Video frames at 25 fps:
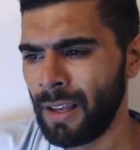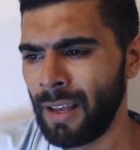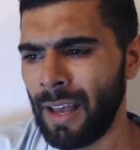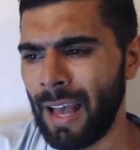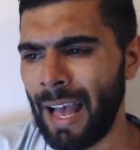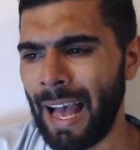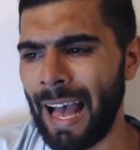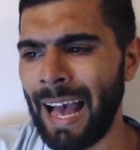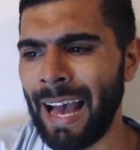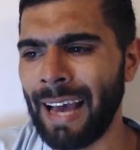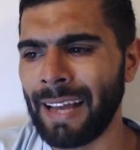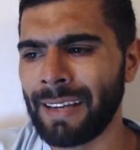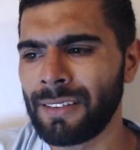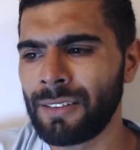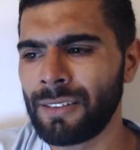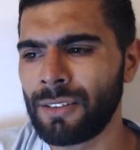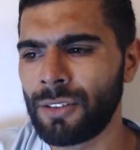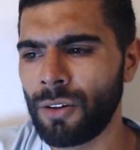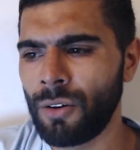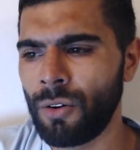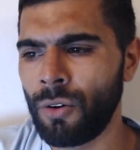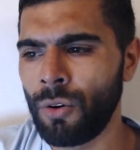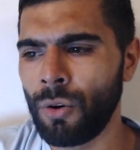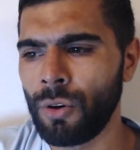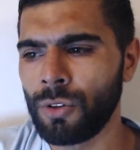And
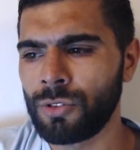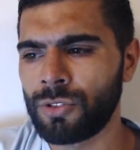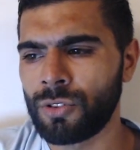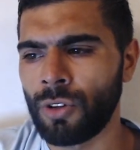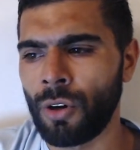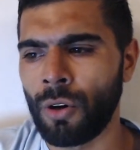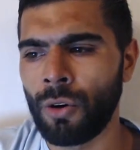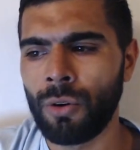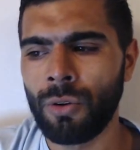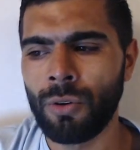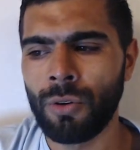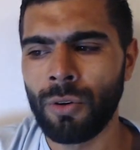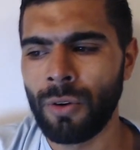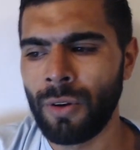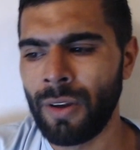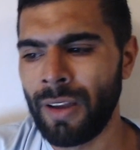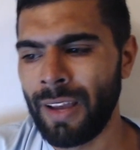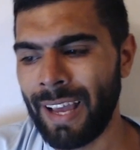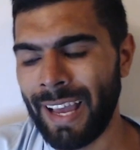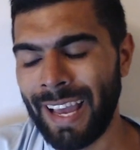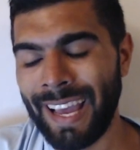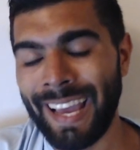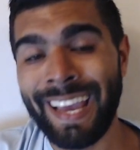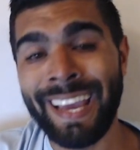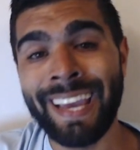also
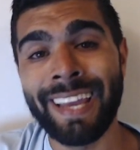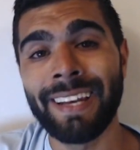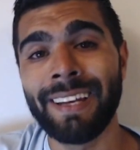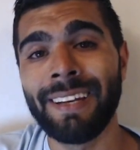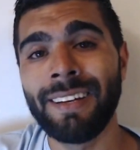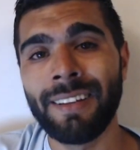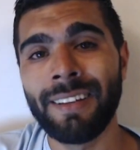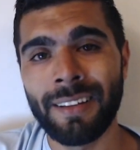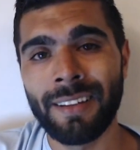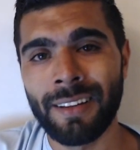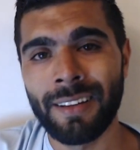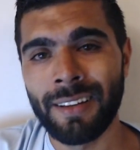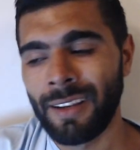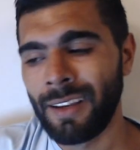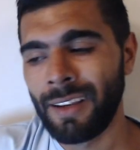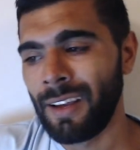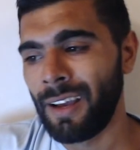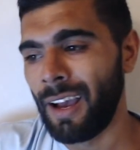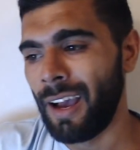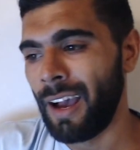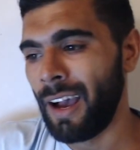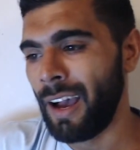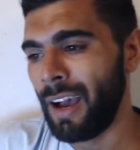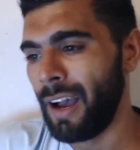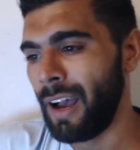in
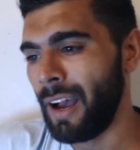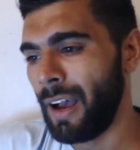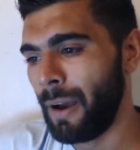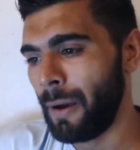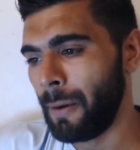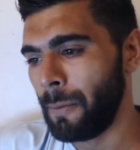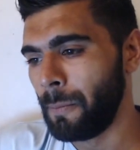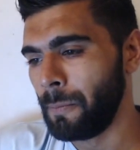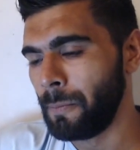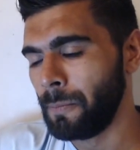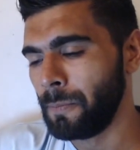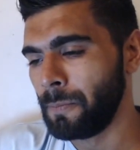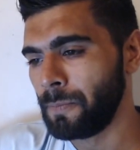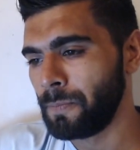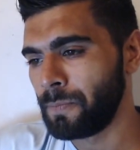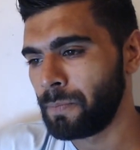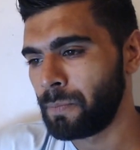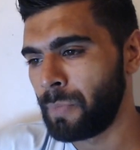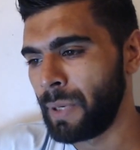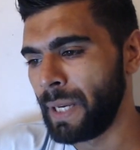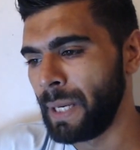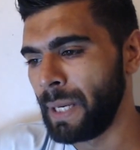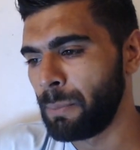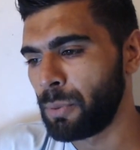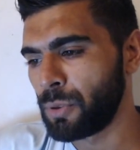
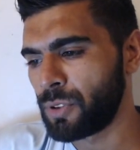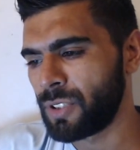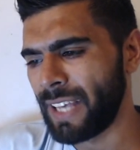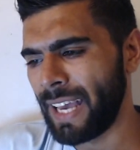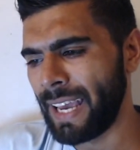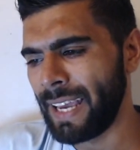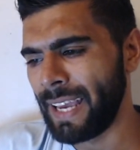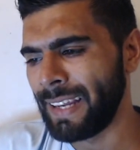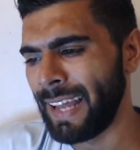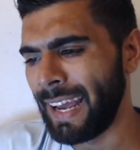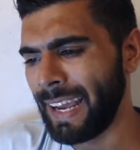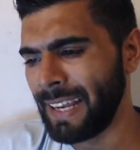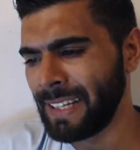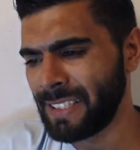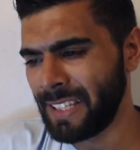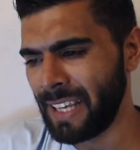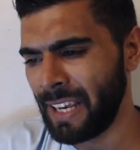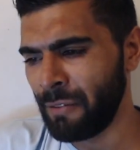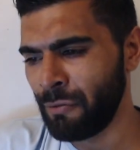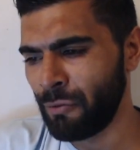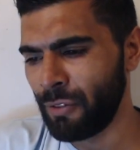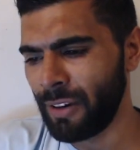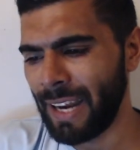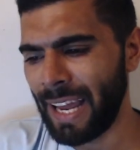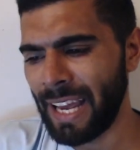people saying that it's
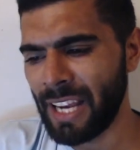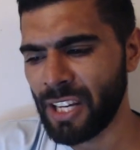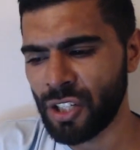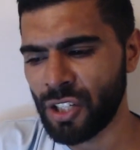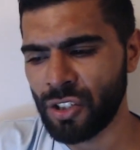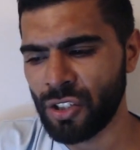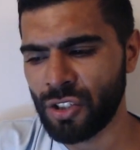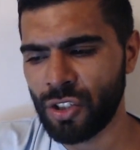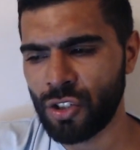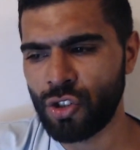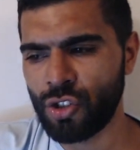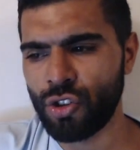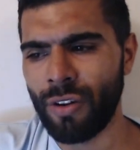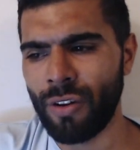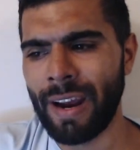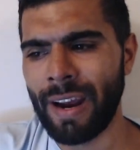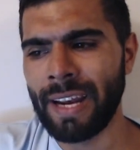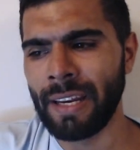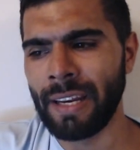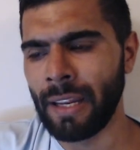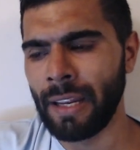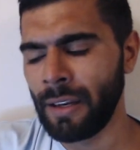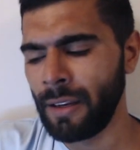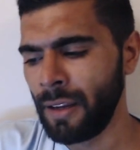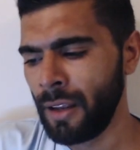in relation to
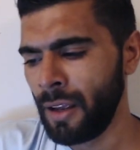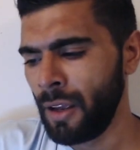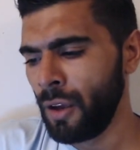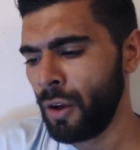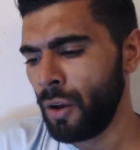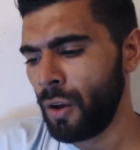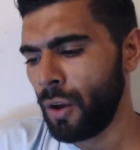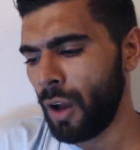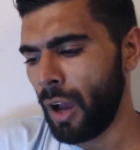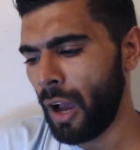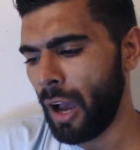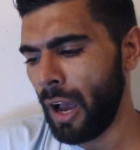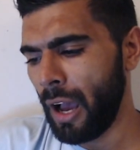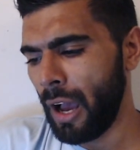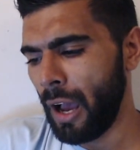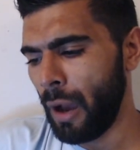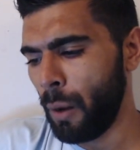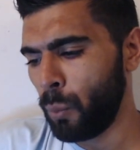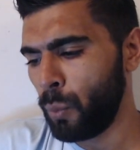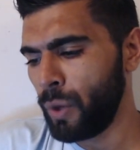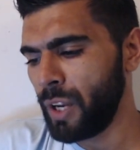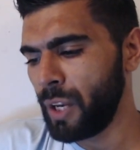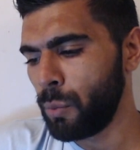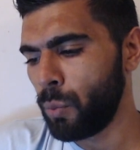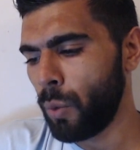training.
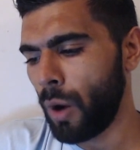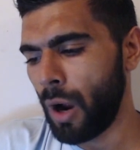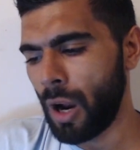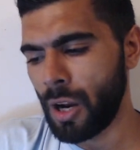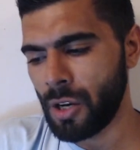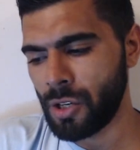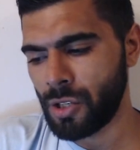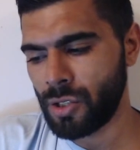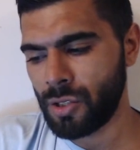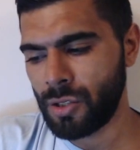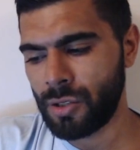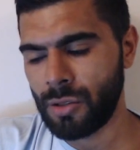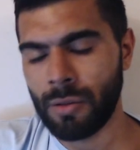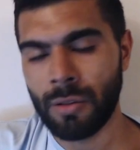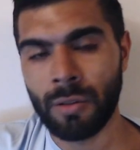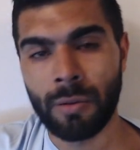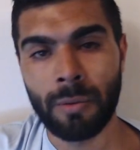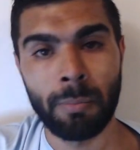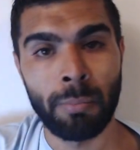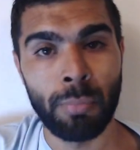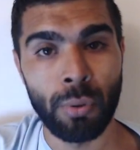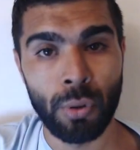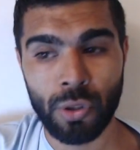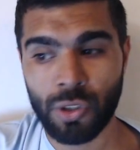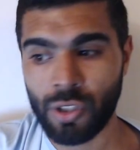We watched
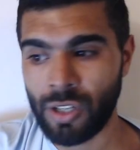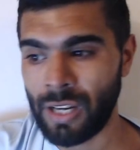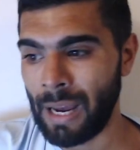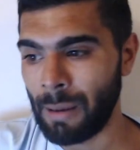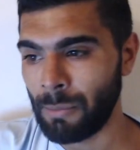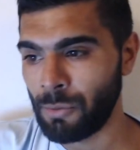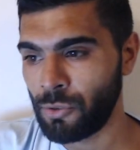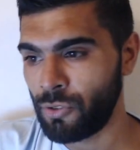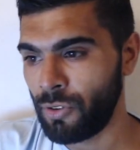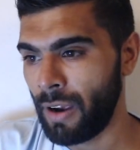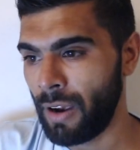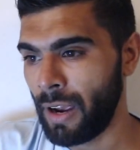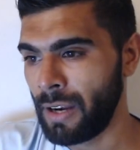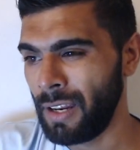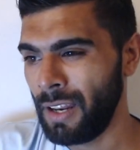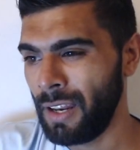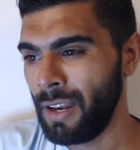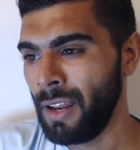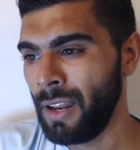Bush Camp training